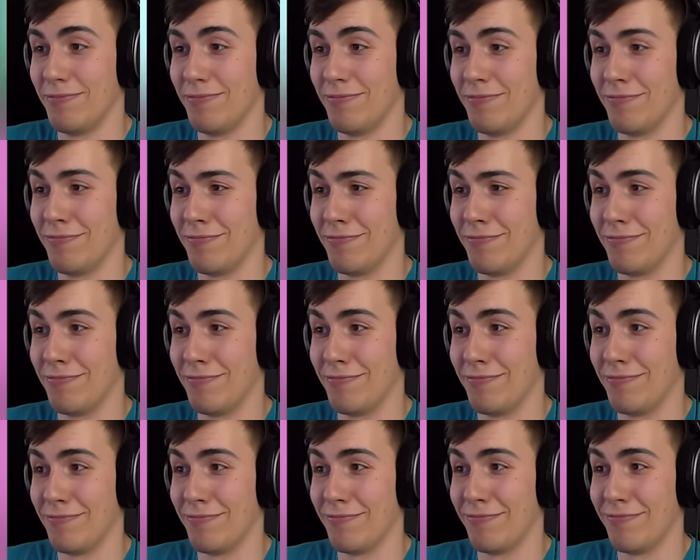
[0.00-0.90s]

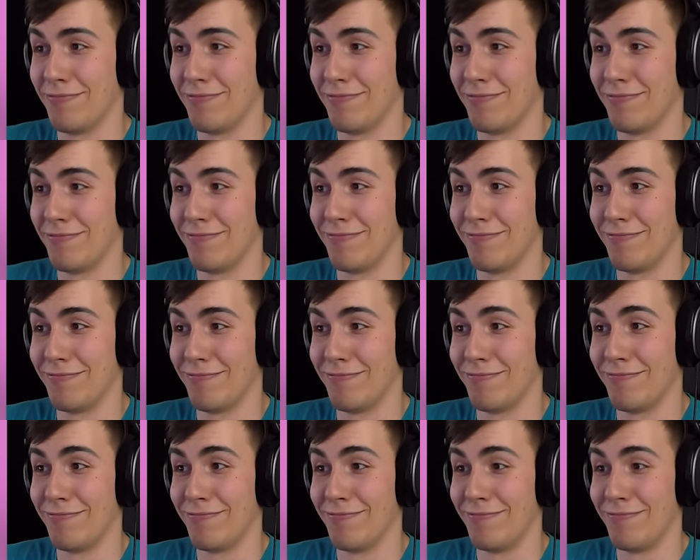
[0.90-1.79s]

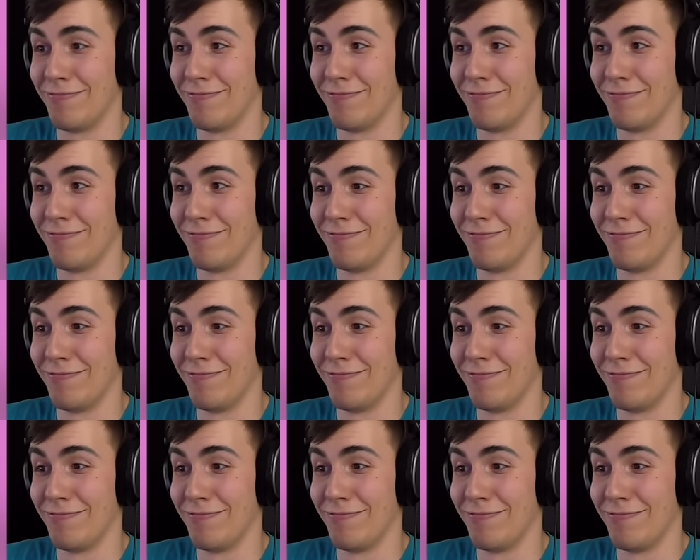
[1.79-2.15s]
[no speech]